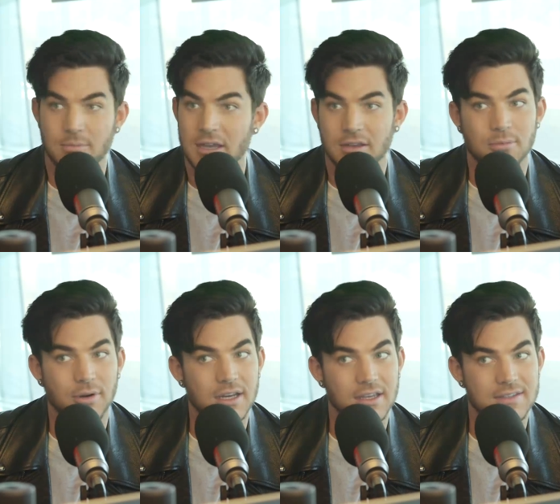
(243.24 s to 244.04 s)
make it or
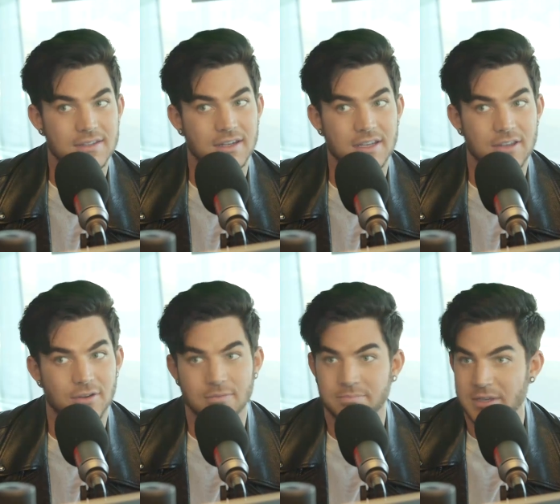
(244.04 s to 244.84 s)
break it. This is gonna
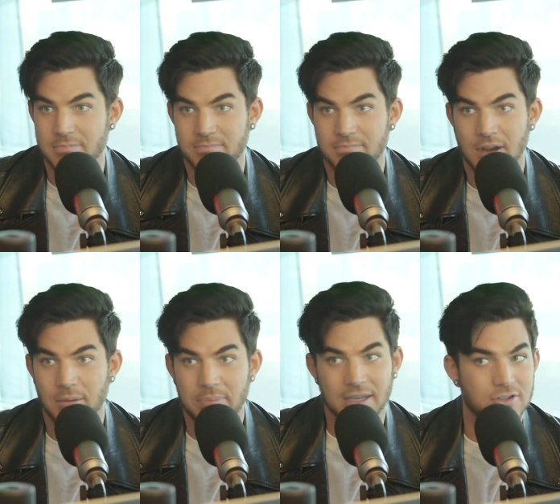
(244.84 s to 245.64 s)
either be
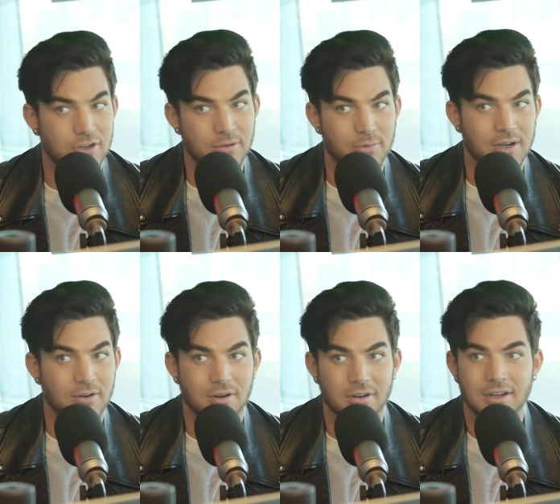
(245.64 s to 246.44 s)
a big turning point
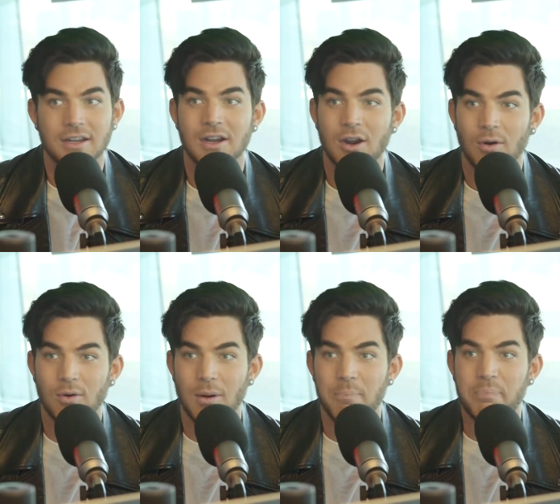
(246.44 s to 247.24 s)

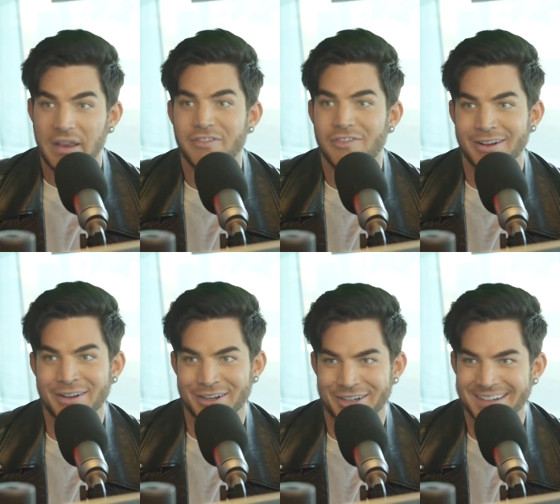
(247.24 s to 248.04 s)
or a big
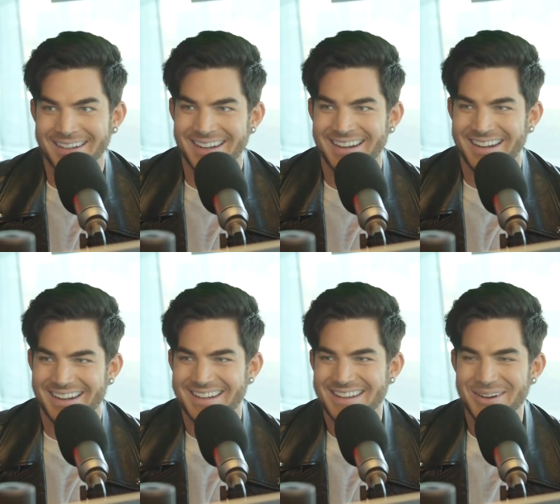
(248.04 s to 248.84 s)
failure.
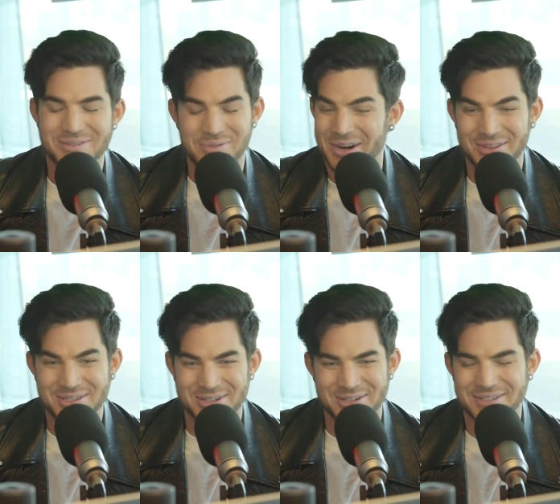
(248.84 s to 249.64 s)
One of the
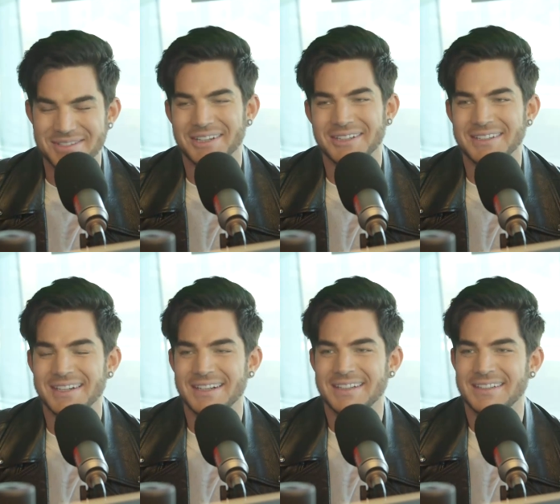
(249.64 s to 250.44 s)
two. So yeah,